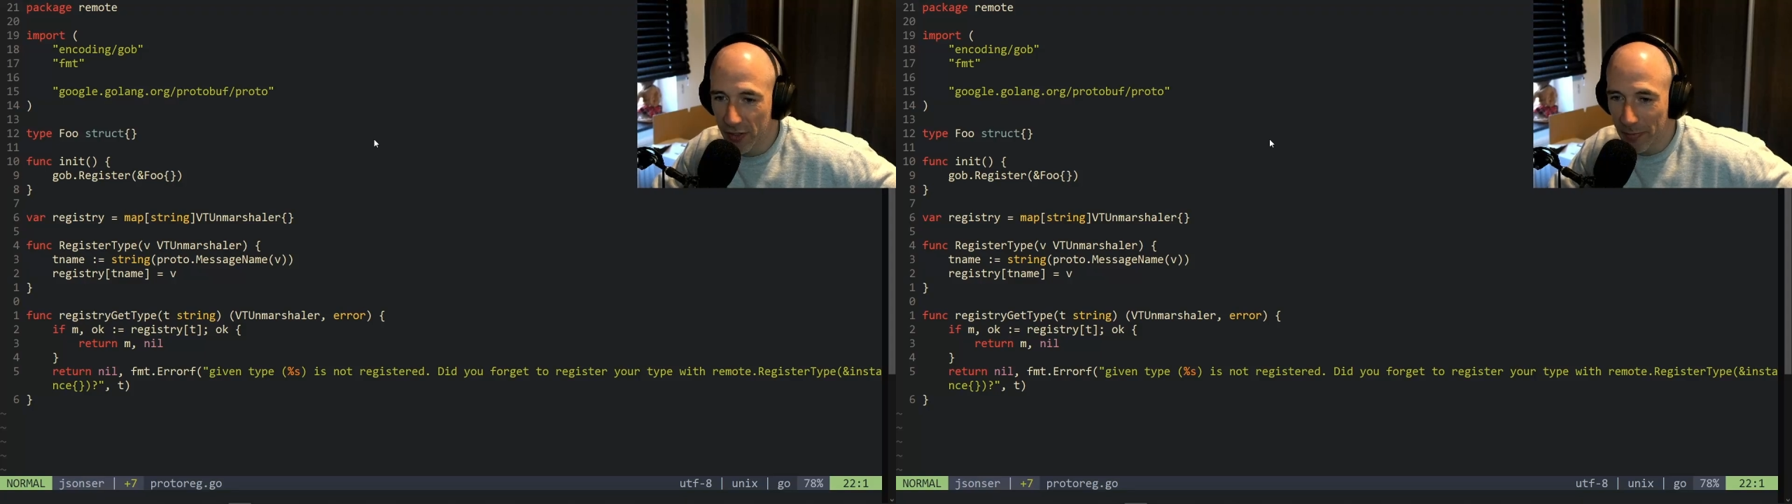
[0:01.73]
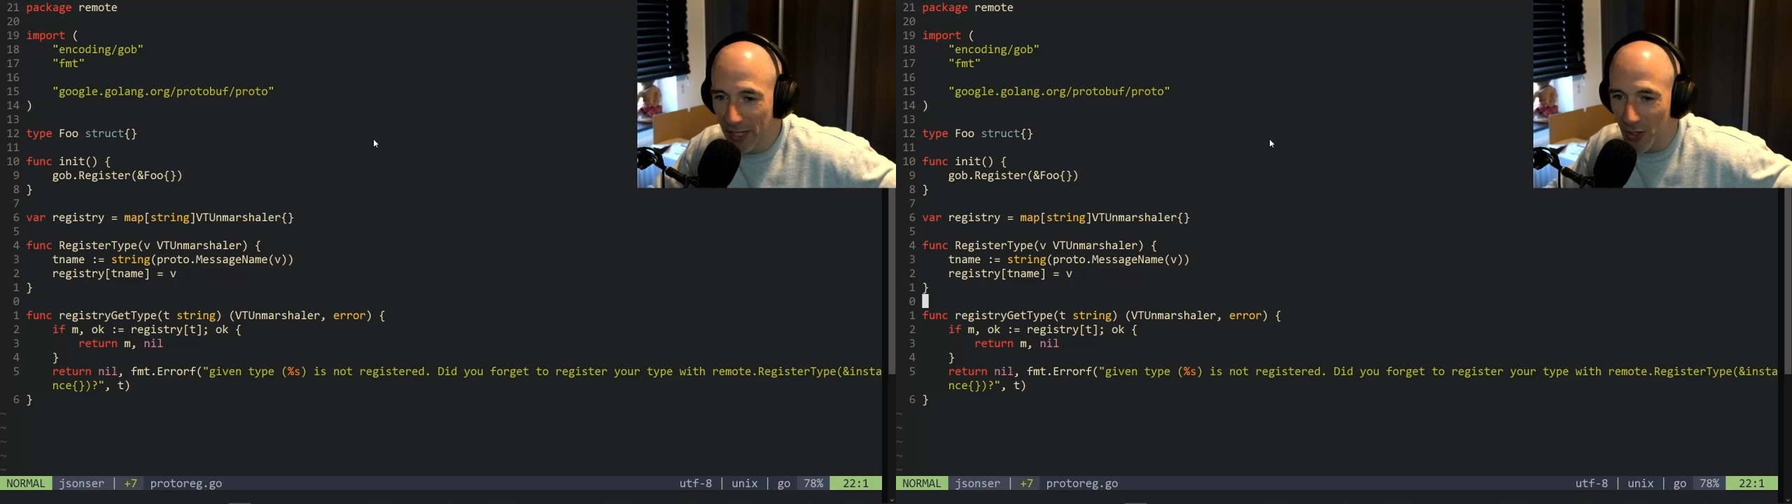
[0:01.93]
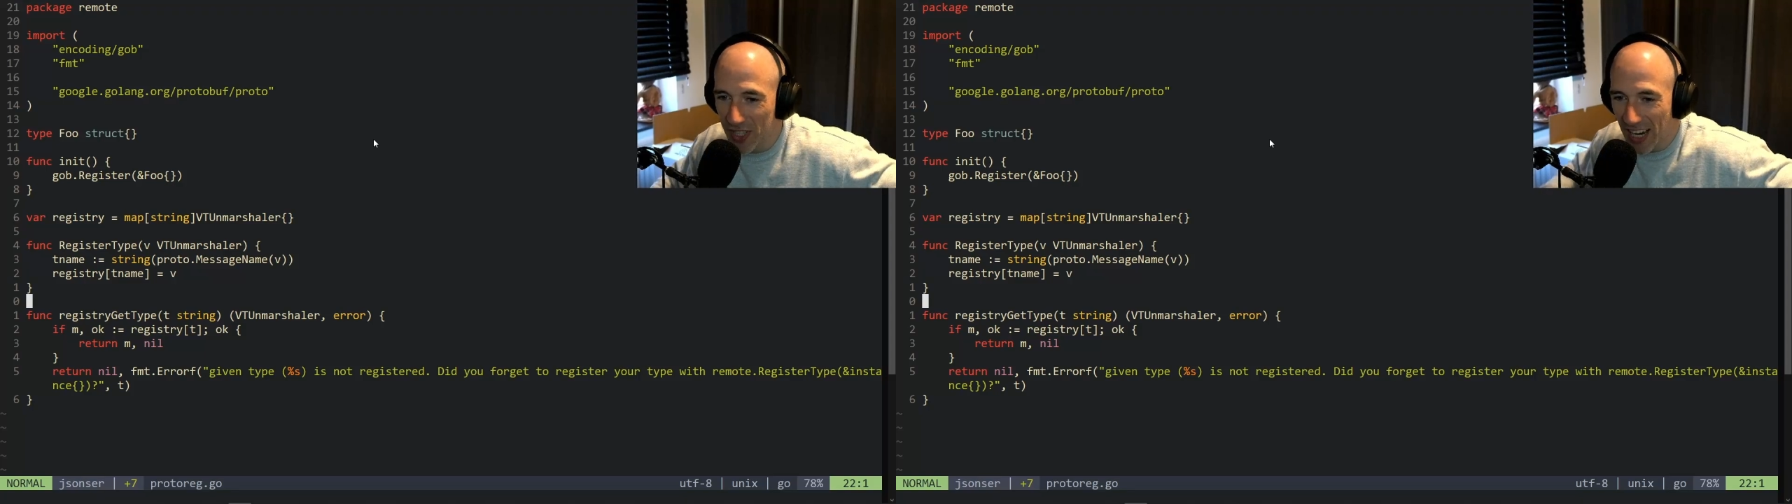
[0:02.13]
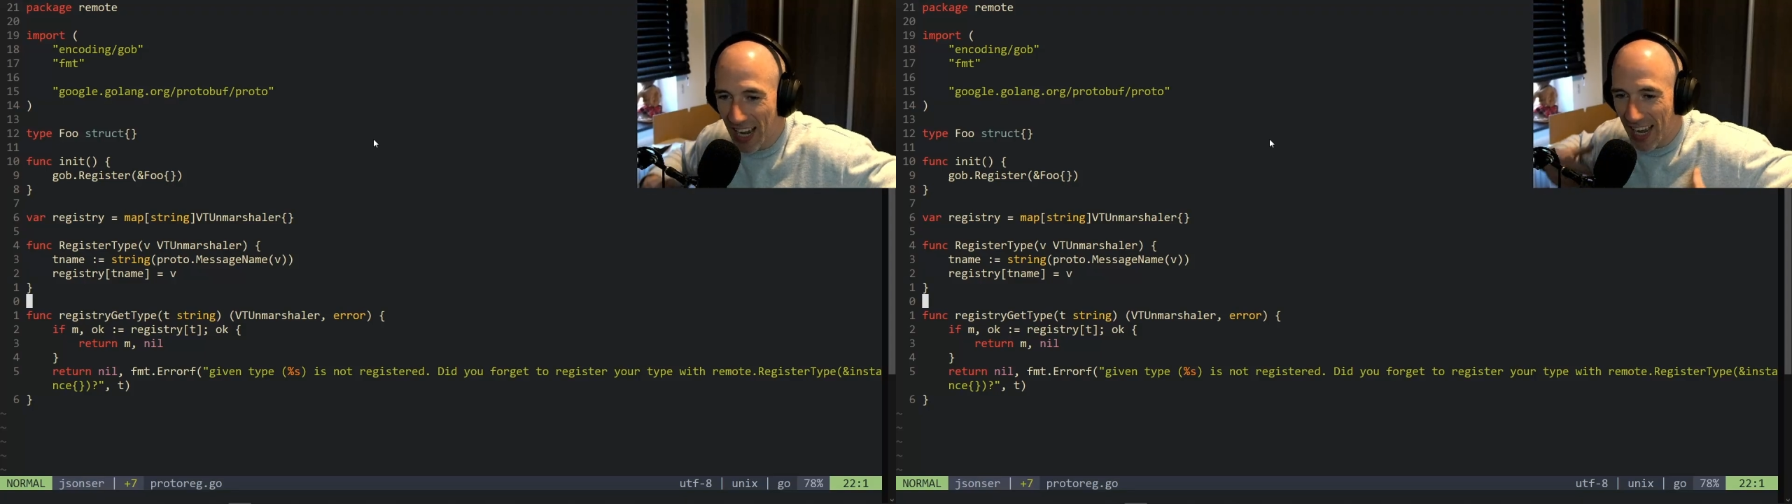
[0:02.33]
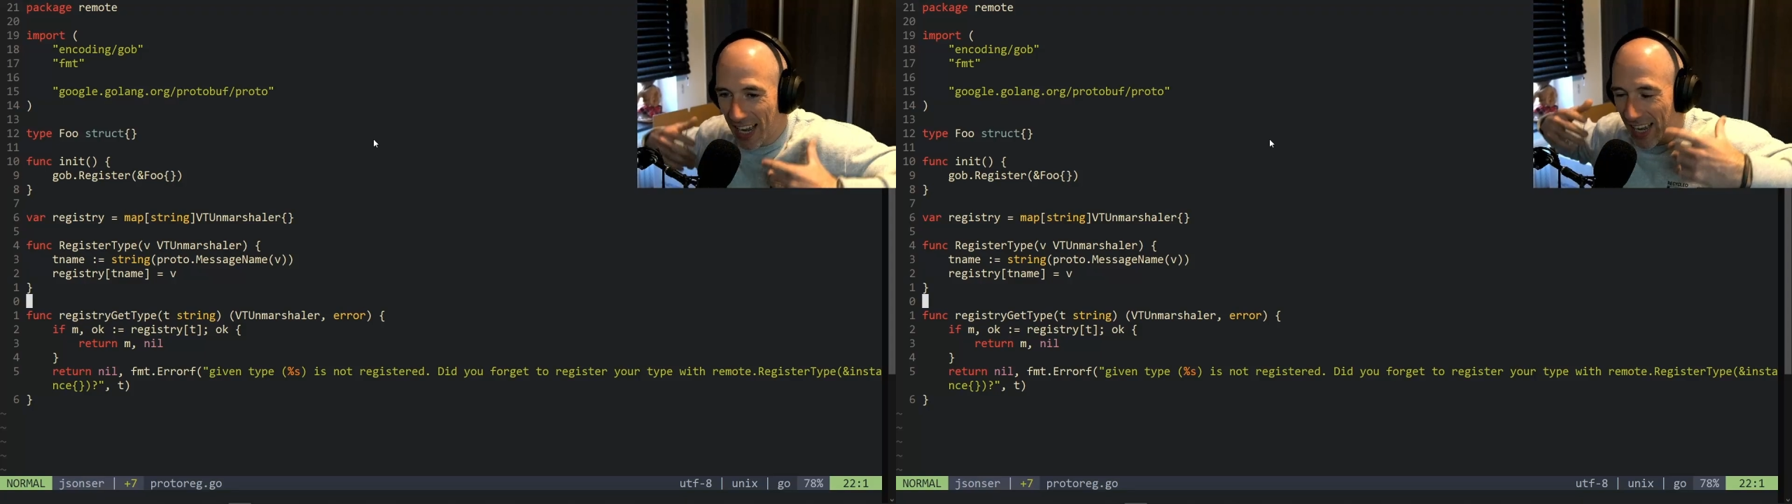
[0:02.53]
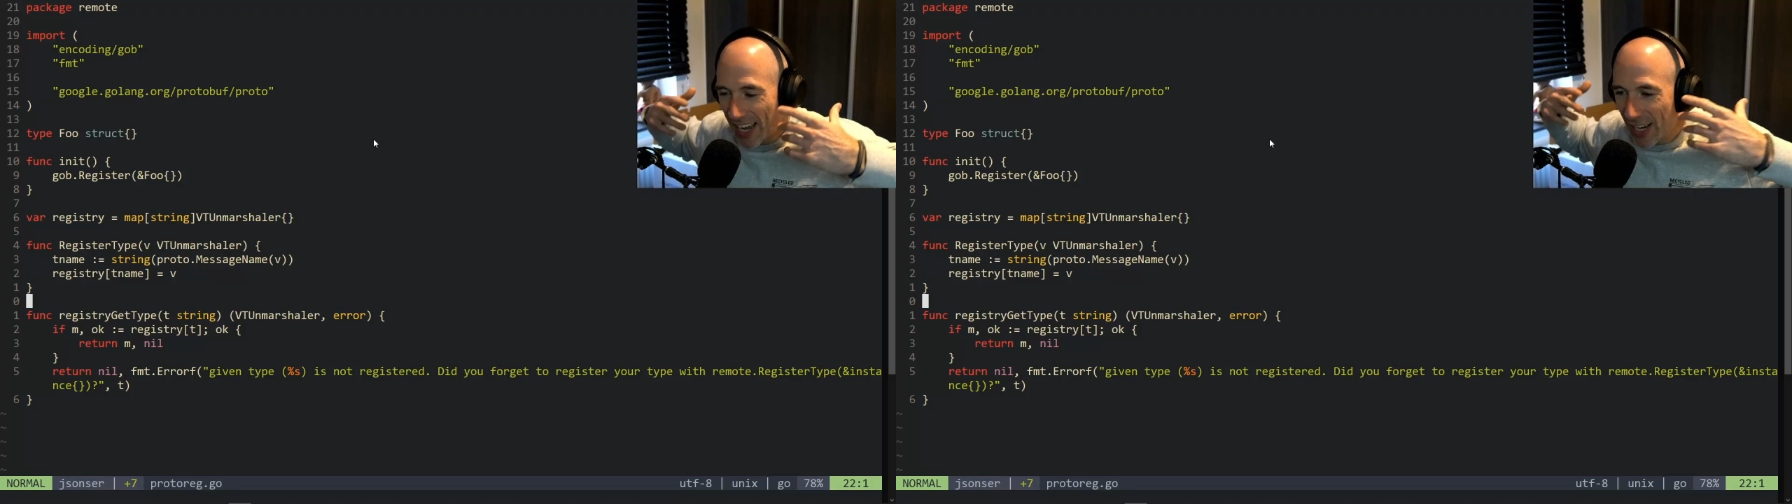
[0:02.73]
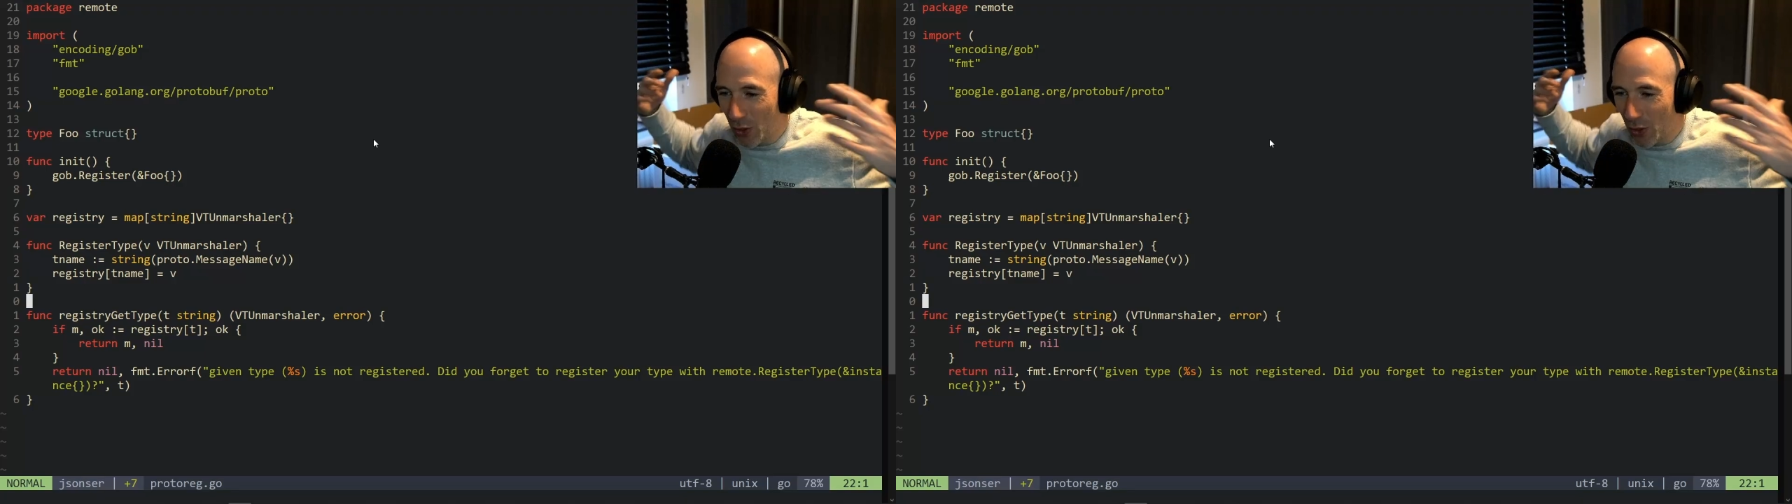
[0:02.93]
Because I